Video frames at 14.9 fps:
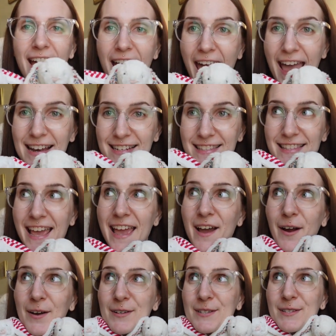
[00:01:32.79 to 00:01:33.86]
and they
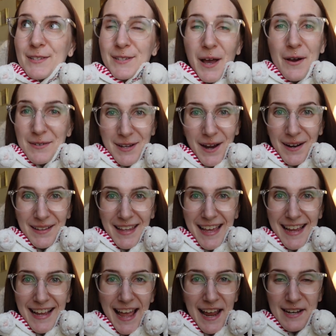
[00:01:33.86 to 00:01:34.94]
are so
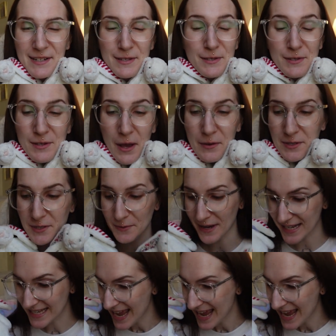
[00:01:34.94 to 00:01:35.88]
darling and so sweet.